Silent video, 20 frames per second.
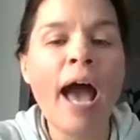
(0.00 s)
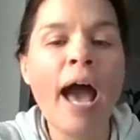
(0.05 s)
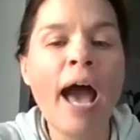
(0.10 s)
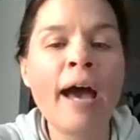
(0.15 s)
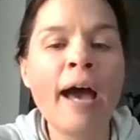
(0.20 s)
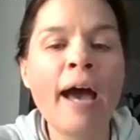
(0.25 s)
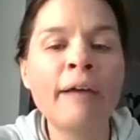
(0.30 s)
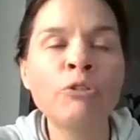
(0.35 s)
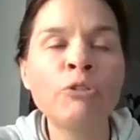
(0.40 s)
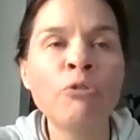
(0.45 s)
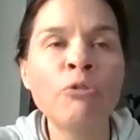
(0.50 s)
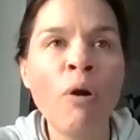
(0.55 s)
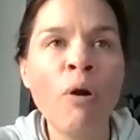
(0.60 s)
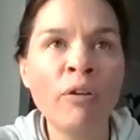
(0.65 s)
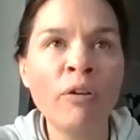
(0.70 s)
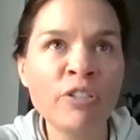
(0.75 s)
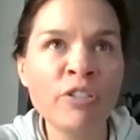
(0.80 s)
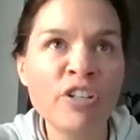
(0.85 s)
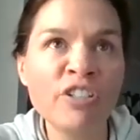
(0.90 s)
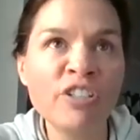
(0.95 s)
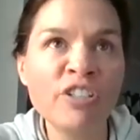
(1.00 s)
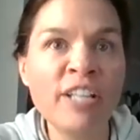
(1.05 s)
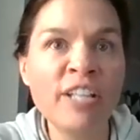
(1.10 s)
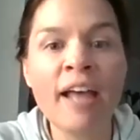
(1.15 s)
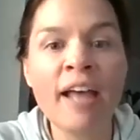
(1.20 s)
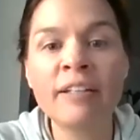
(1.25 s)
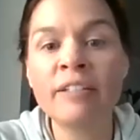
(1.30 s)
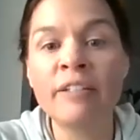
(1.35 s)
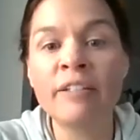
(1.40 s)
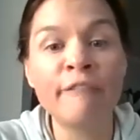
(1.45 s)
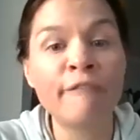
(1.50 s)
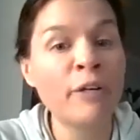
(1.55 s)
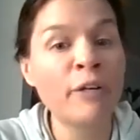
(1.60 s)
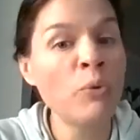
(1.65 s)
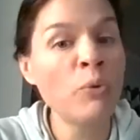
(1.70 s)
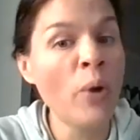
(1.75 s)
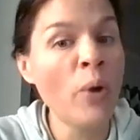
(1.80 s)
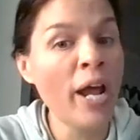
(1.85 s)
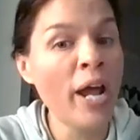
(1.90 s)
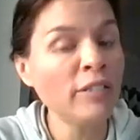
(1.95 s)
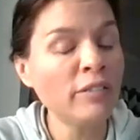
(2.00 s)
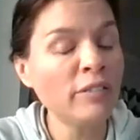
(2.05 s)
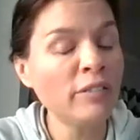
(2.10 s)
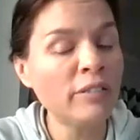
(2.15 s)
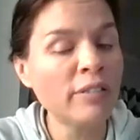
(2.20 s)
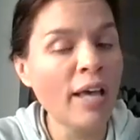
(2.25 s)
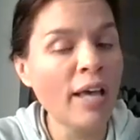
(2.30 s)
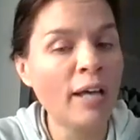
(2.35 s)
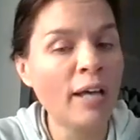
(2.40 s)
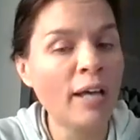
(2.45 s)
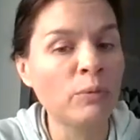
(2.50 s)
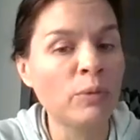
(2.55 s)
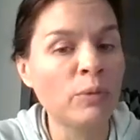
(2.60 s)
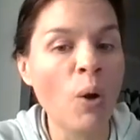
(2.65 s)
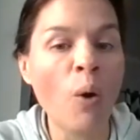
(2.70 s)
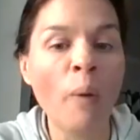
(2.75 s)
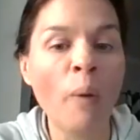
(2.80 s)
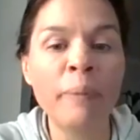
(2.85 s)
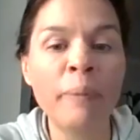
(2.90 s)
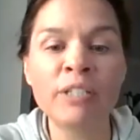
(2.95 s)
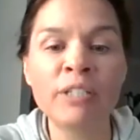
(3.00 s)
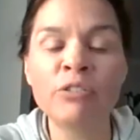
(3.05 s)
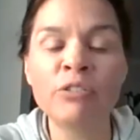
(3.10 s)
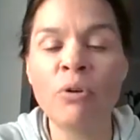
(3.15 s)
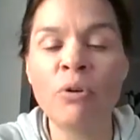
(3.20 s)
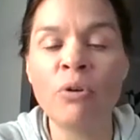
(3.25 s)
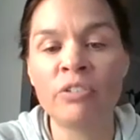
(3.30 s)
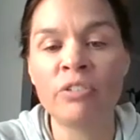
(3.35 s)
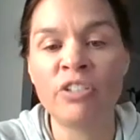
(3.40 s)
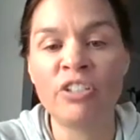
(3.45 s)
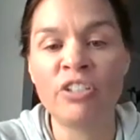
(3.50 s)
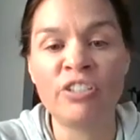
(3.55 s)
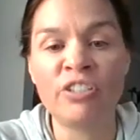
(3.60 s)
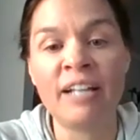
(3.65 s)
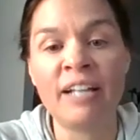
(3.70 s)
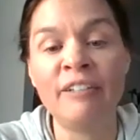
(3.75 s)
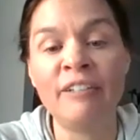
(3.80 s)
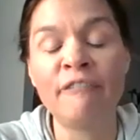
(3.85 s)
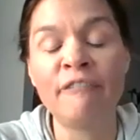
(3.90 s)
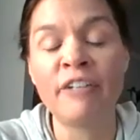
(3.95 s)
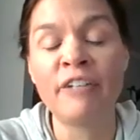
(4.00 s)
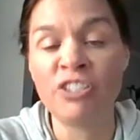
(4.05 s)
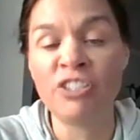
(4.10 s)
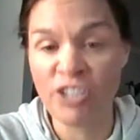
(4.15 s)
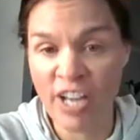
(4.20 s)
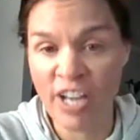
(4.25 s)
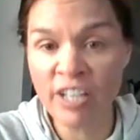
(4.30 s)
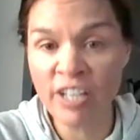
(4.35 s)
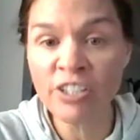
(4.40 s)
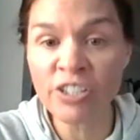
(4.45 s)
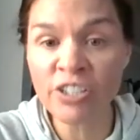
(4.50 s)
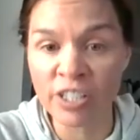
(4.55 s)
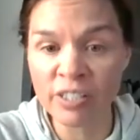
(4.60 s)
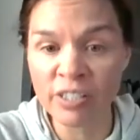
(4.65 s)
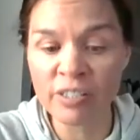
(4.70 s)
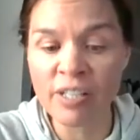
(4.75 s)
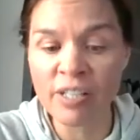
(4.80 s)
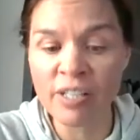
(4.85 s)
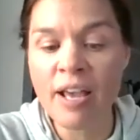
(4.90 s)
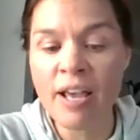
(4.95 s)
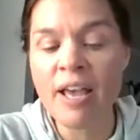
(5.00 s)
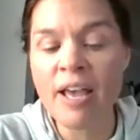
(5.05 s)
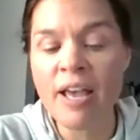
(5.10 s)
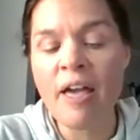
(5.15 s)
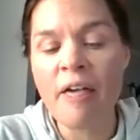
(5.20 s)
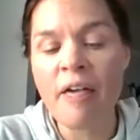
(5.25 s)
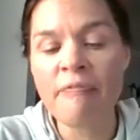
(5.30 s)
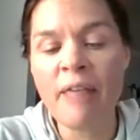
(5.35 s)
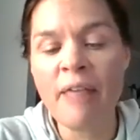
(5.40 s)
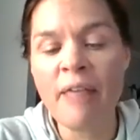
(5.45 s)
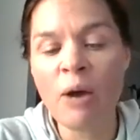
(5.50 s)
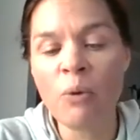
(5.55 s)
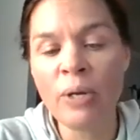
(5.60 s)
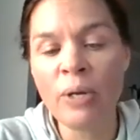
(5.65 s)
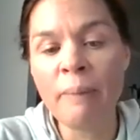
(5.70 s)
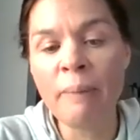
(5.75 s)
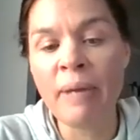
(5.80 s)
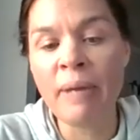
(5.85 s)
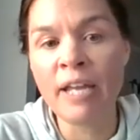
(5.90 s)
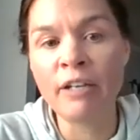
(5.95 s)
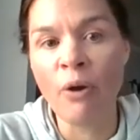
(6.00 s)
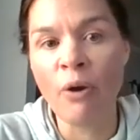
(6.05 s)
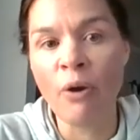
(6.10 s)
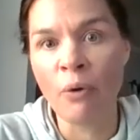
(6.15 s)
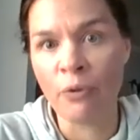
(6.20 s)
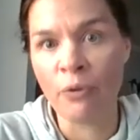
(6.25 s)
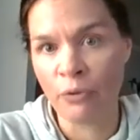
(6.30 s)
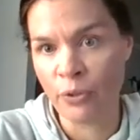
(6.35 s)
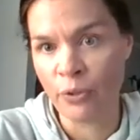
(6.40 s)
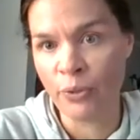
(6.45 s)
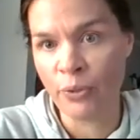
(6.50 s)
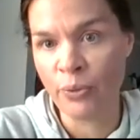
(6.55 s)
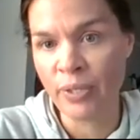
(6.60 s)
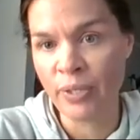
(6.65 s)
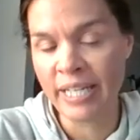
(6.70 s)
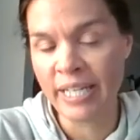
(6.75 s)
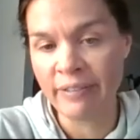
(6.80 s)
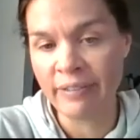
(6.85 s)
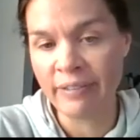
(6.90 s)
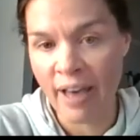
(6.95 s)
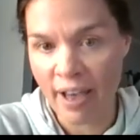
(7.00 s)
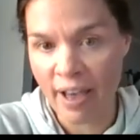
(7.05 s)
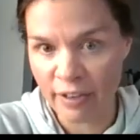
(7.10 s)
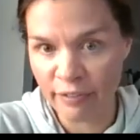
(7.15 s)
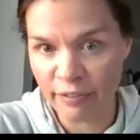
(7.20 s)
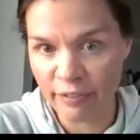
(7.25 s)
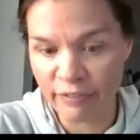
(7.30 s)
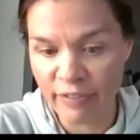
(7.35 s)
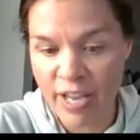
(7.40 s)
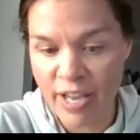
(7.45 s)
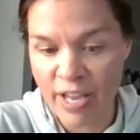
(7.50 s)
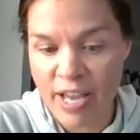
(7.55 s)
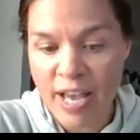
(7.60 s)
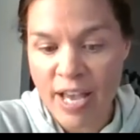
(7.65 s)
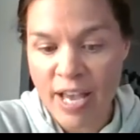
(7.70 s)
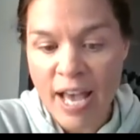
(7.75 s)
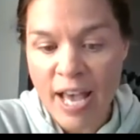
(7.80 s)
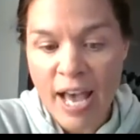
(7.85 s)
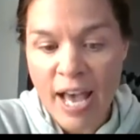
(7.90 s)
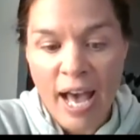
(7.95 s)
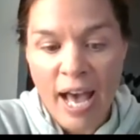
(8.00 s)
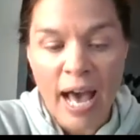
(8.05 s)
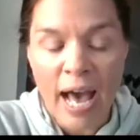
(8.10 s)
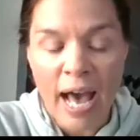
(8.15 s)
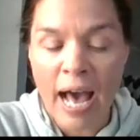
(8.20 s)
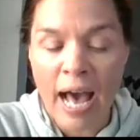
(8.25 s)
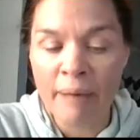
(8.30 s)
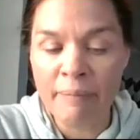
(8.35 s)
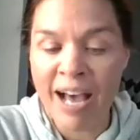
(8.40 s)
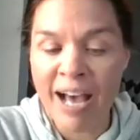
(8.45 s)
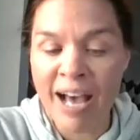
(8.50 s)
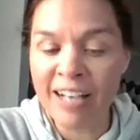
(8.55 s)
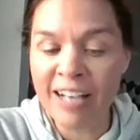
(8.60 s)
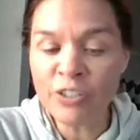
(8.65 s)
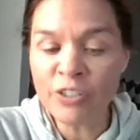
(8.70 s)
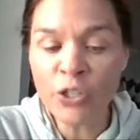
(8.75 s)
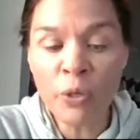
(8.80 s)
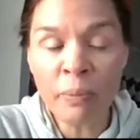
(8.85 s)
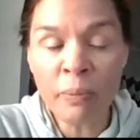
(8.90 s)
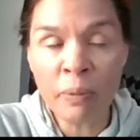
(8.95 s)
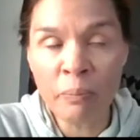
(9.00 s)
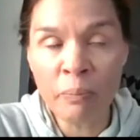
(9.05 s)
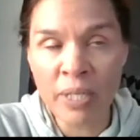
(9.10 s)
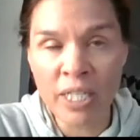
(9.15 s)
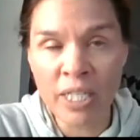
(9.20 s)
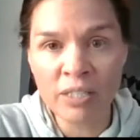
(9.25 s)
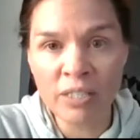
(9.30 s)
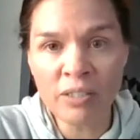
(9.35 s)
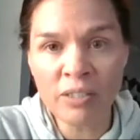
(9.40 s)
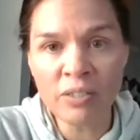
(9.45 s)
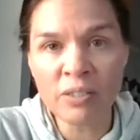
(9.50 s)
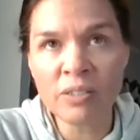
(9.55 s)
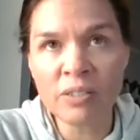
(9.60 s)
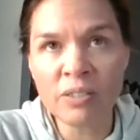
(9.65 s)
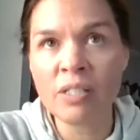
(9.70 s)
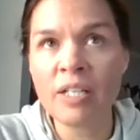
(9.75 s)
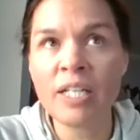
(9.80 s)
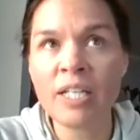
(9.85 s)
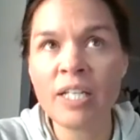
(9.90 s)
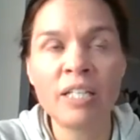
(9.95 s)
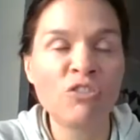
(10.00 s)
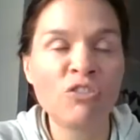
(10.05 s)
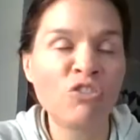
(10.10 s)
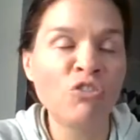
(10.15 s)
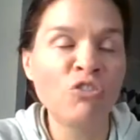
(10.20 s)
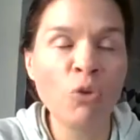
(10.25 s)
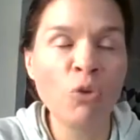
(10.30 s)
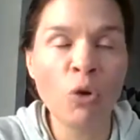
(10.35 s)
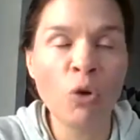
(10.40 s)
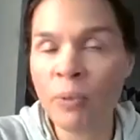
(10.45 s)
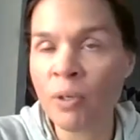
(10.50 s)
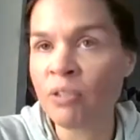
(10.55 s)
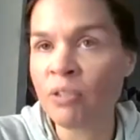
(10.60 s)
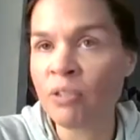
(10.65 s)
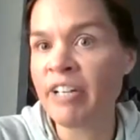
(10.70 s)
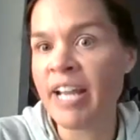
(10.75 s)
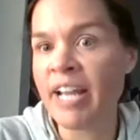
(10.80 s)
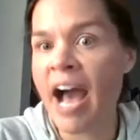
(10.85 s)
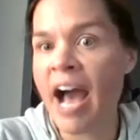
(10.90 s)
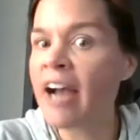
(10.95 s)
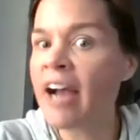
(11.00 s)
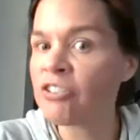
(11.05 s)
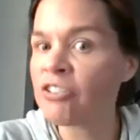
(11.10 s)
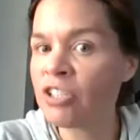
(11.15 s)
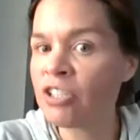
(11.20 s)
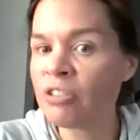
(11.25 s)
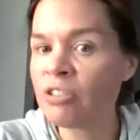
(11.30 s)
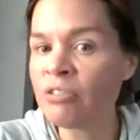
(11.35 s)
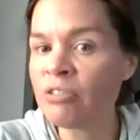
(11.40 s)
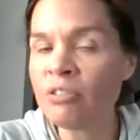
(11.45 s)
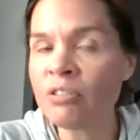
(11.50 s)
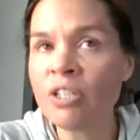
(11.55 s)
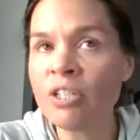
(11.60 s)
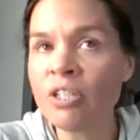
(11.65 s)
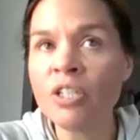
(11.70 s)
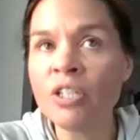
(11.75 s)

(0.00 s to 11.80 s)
to understand different ways, and we're open to understand different changes that we may go through in life. As human beings, it's normal reaction